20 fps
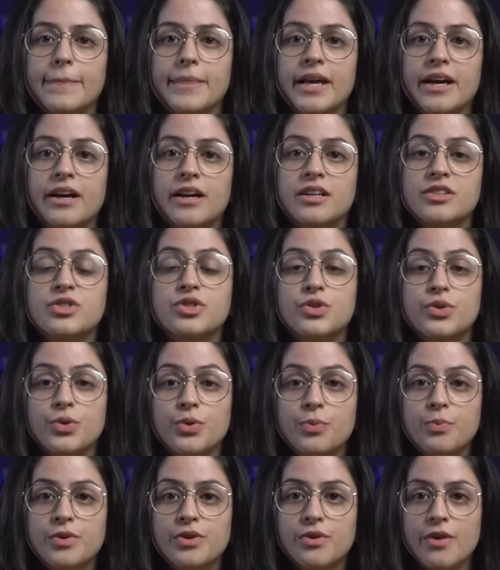There are
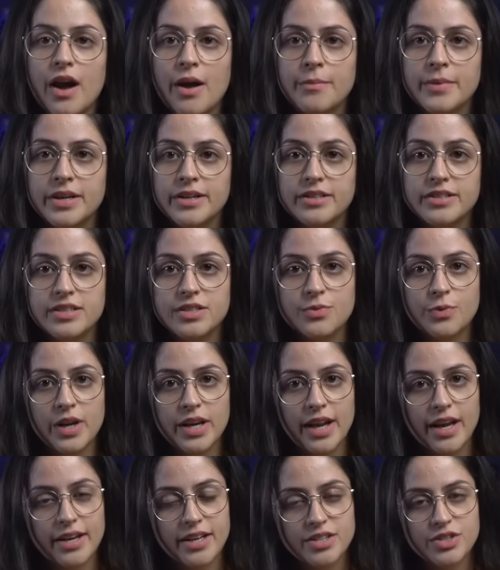two parameters
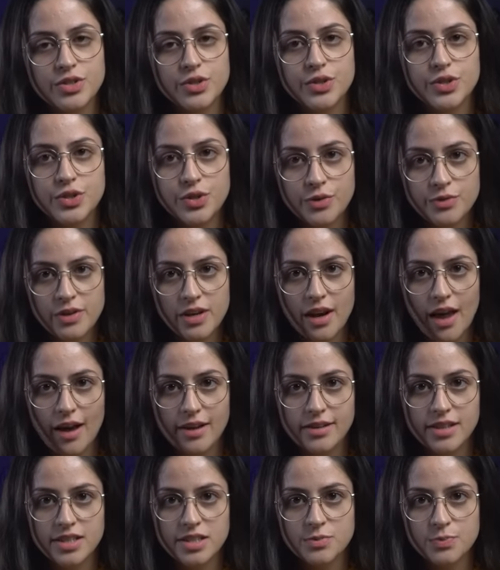related to UV
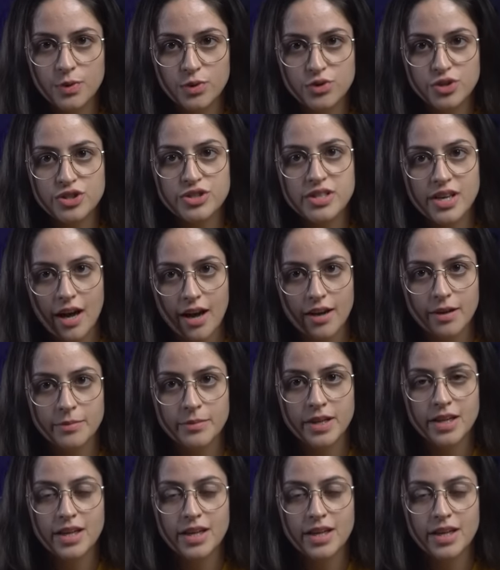light exposure time.